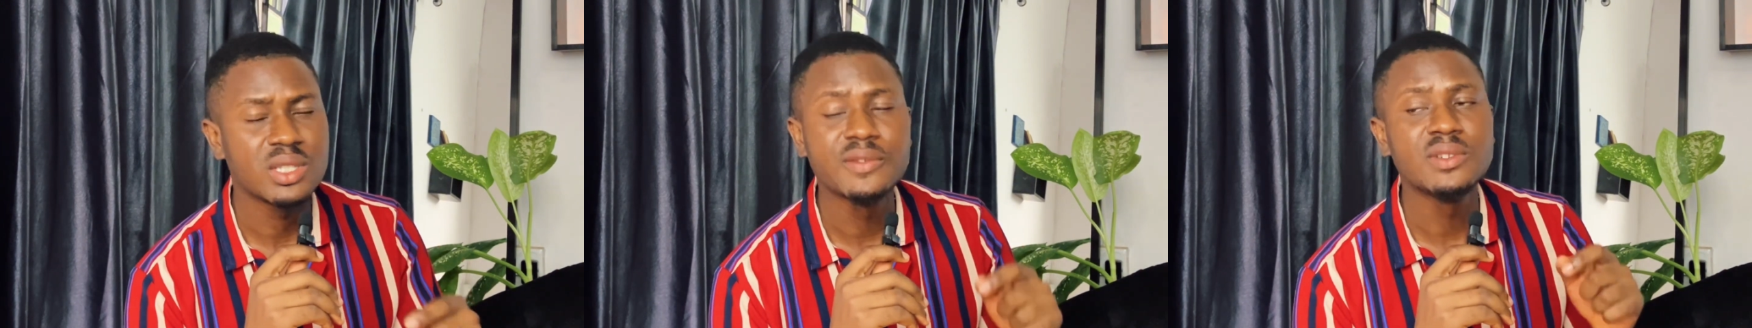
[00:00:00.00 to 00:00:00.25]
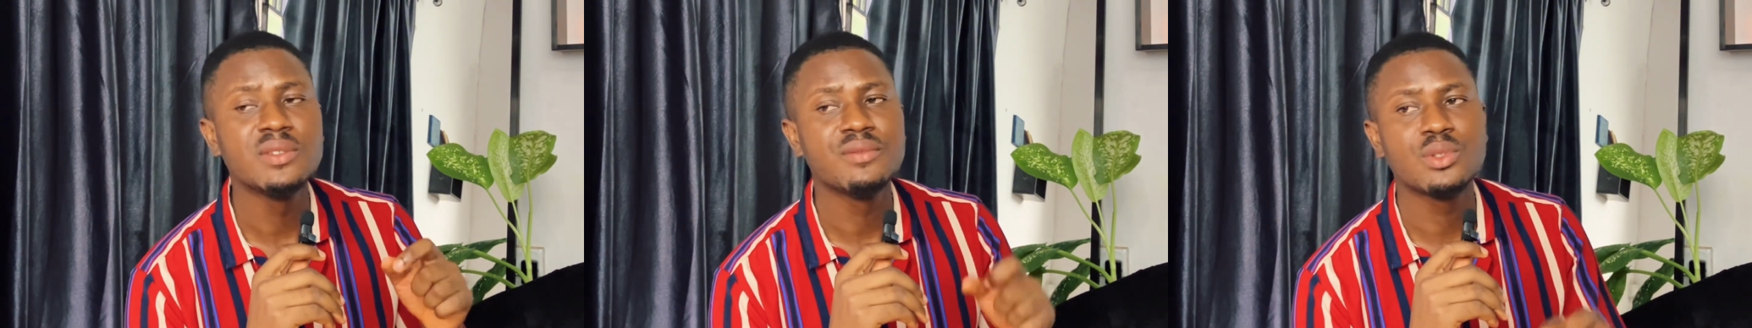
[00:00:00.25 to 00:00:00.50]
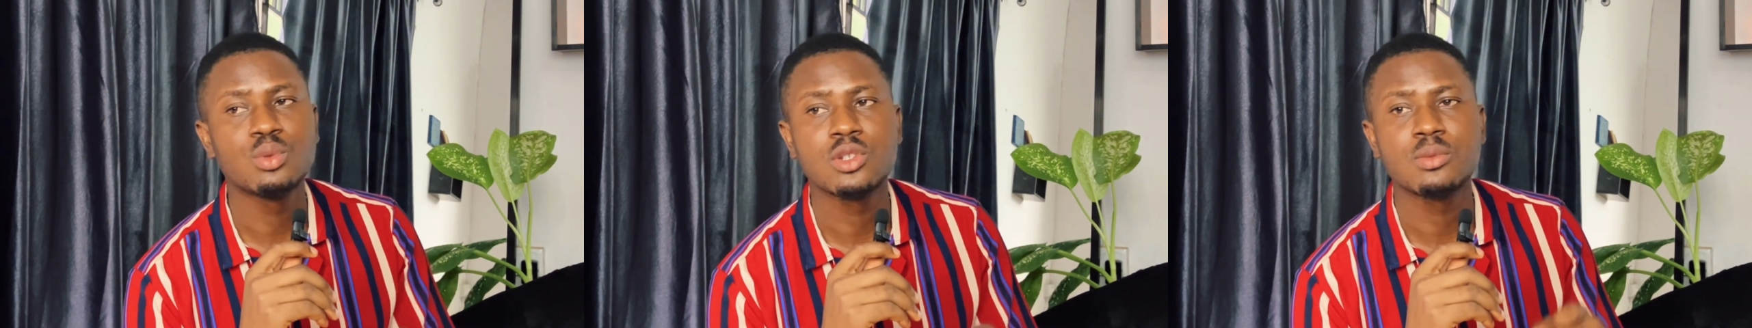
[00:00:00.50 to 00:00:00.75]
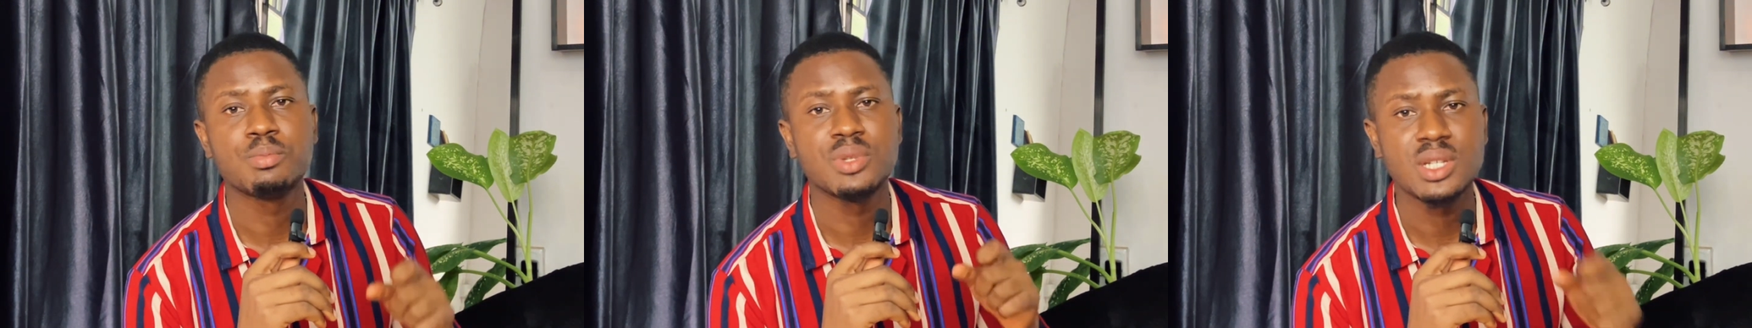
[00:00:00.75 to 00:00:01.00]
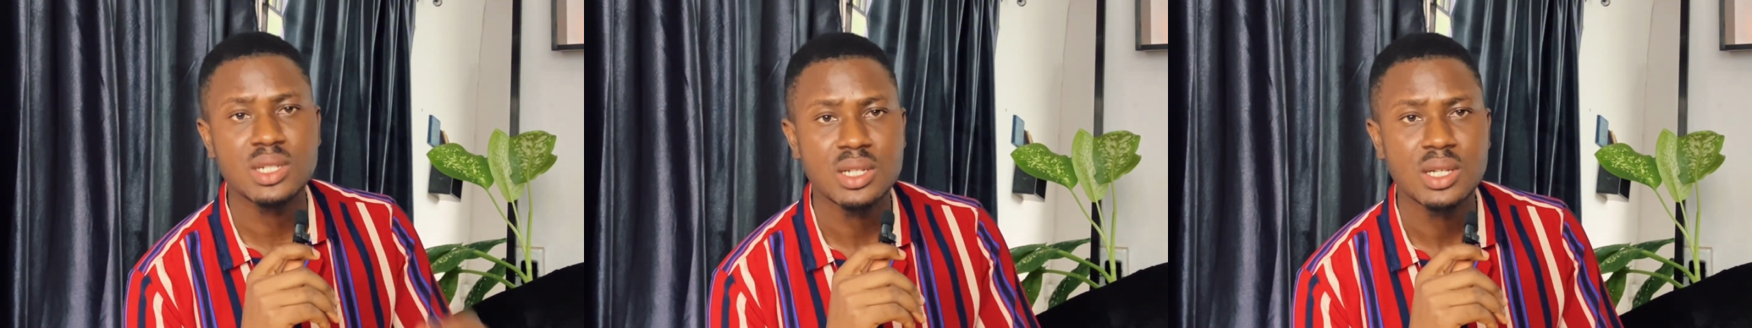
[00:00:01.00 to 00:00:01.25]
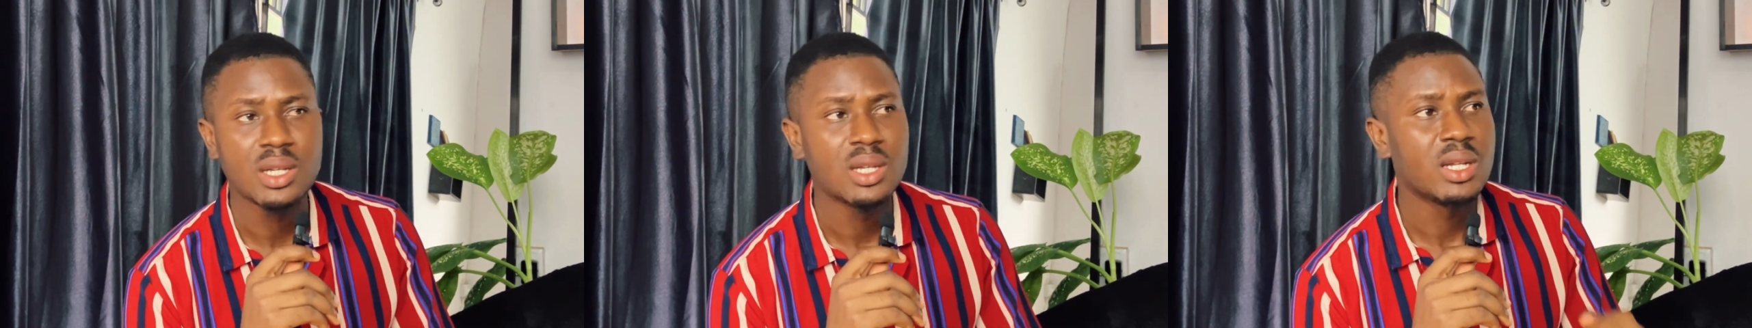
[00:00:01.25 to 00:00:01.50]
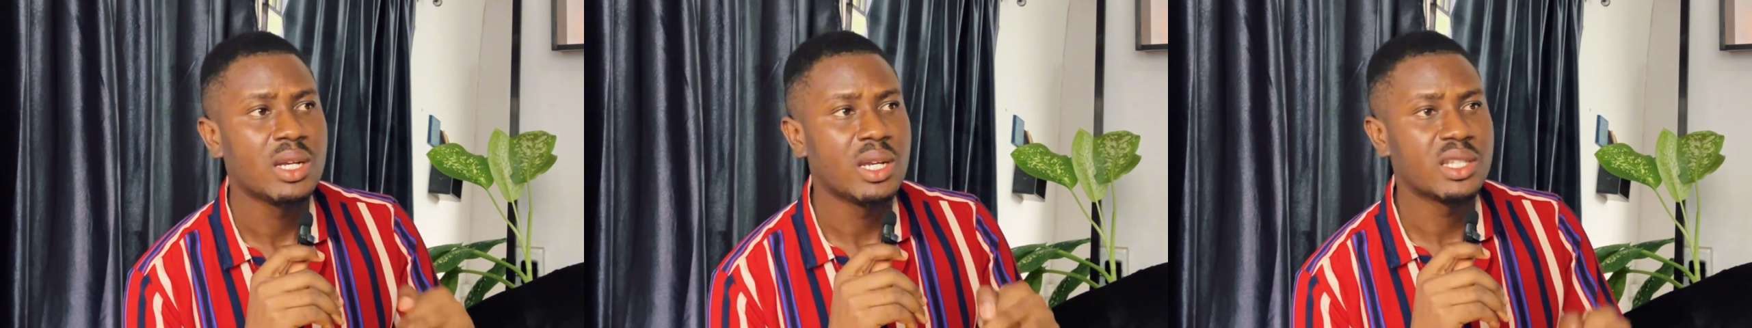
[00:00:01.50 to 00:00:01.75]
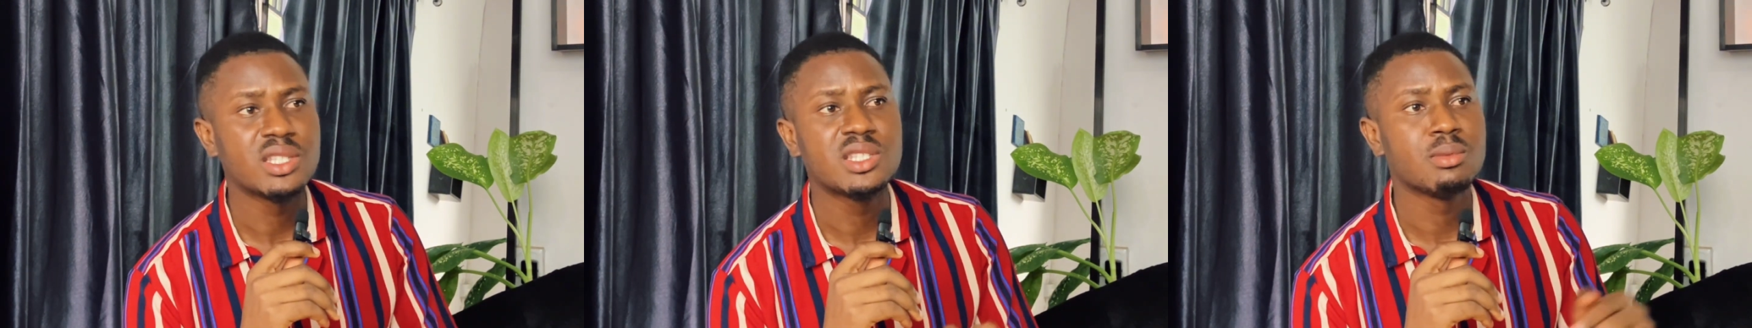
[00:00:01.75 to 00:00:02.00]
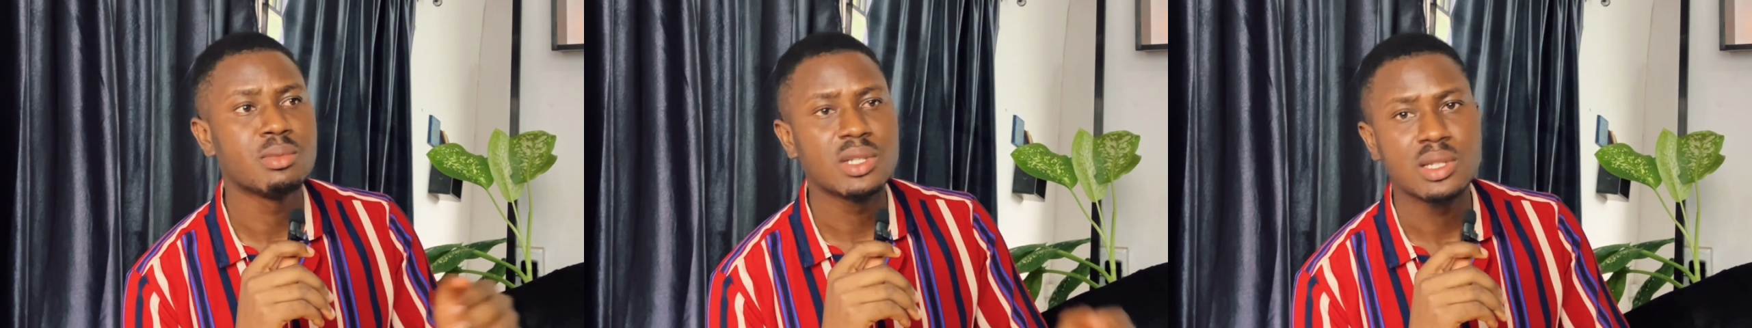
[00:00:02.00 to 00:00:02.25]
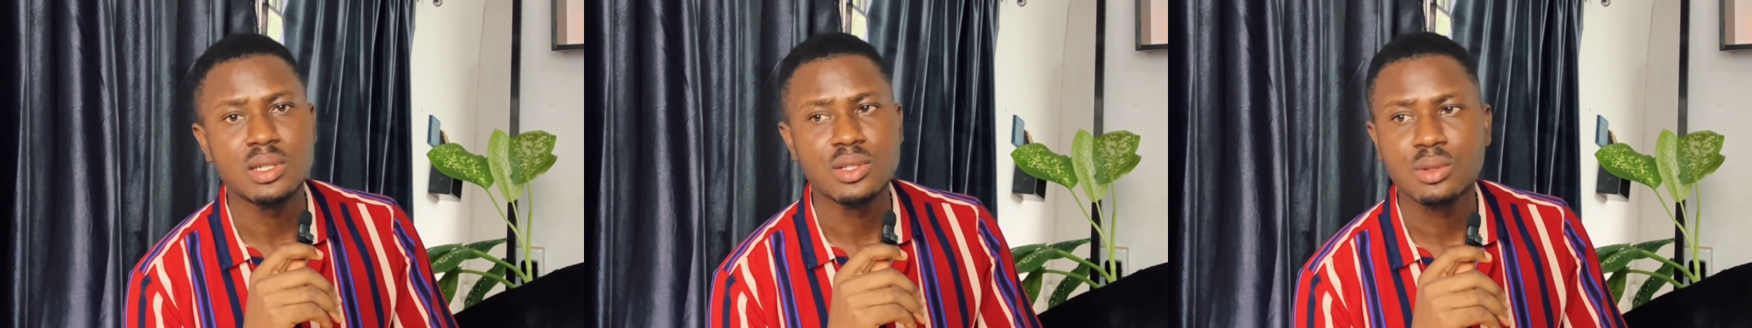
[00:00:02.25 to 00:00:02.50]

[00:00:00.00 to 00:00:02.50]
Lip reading: even if it was paid legitimately.